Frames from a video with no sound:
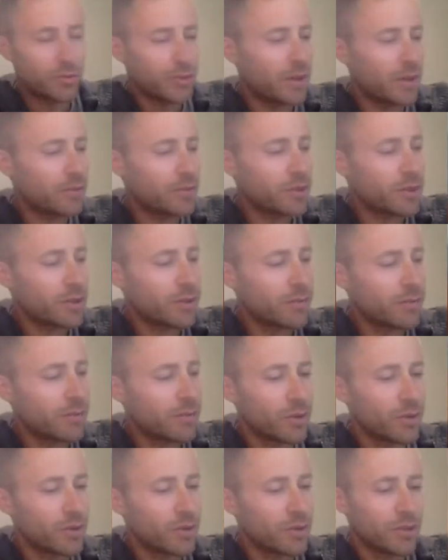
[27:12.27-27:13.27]
we have to
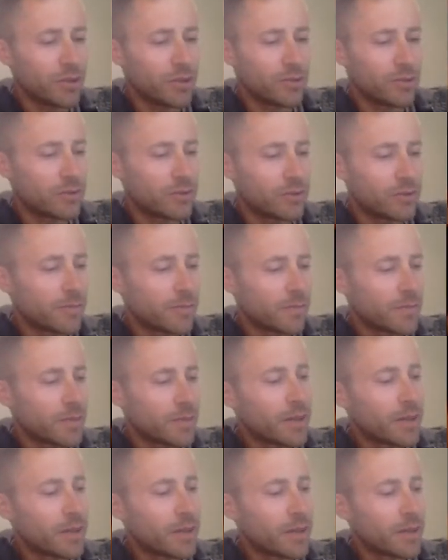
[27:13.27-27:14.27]
convert this
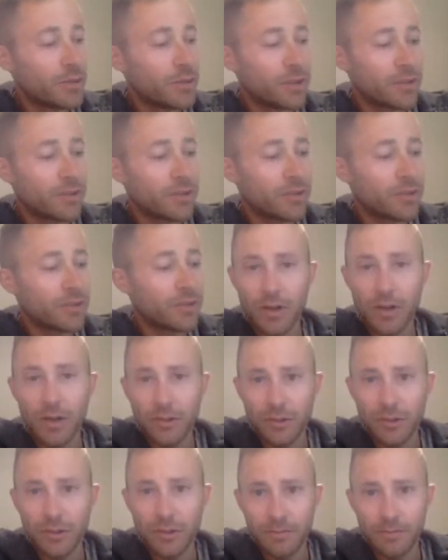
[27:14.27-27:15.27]
to an
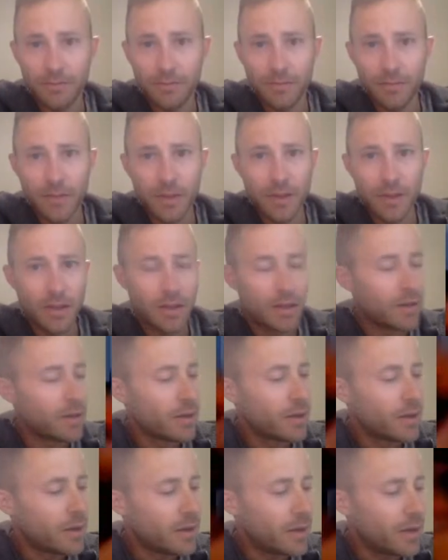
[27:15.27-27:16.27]
acceleration.
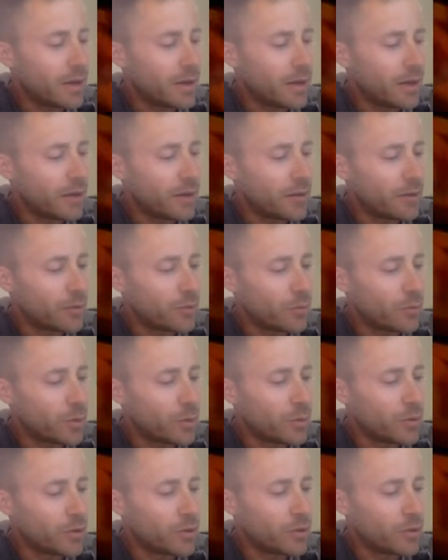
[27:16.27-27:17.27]
And we
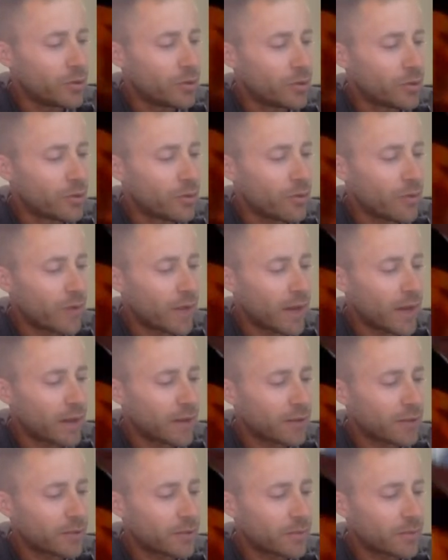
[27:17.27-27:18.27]
would use the
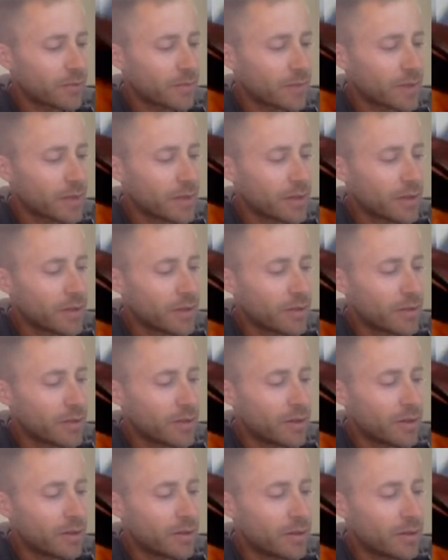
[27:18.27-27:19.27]
fact
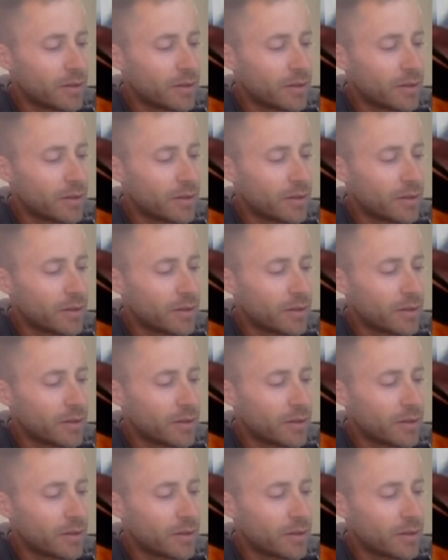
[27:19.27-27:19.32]
that